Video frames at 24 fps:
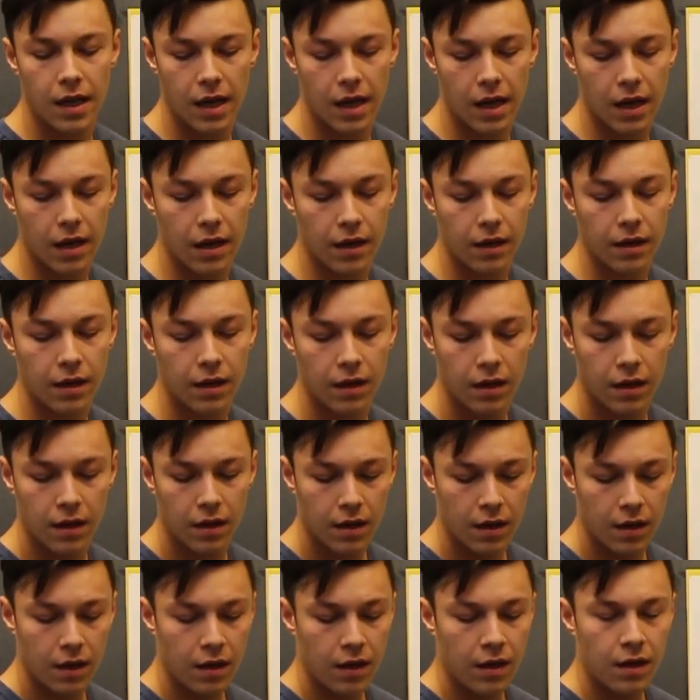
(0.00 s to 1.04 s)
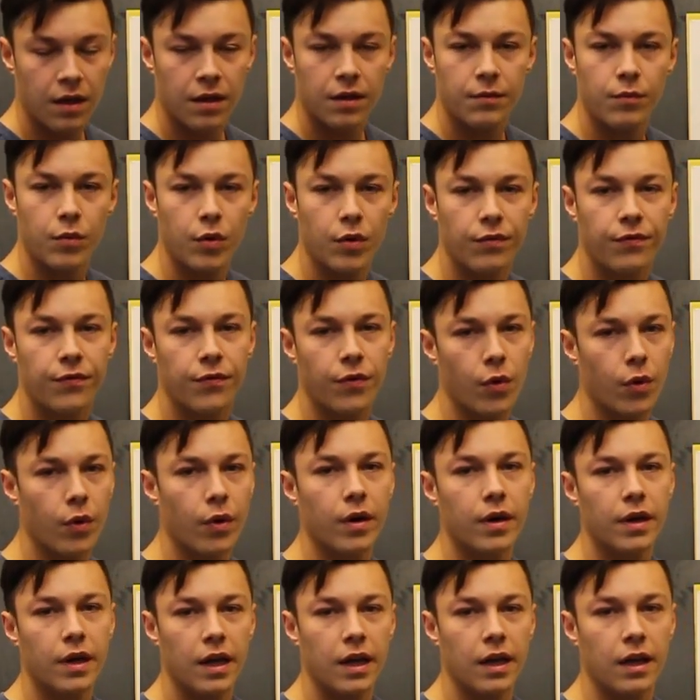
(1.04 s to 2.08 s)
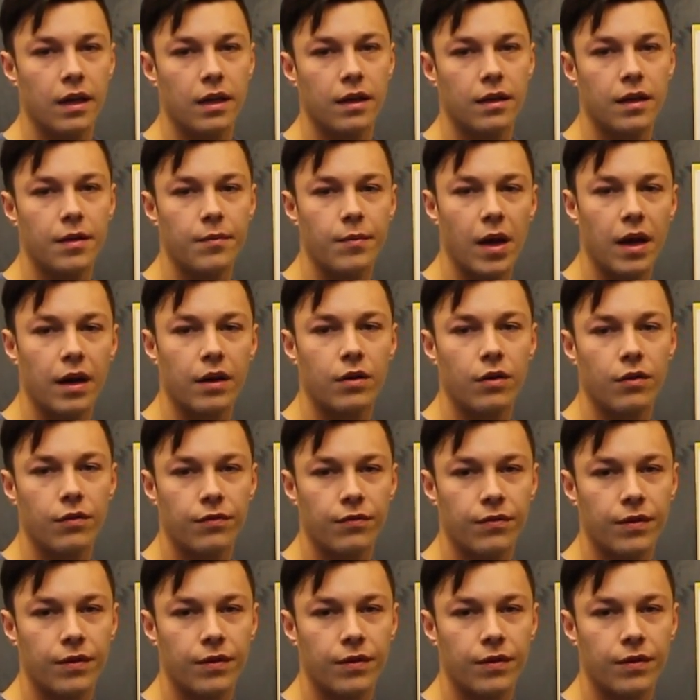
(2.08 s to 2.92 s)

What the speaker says: and move forward in the medical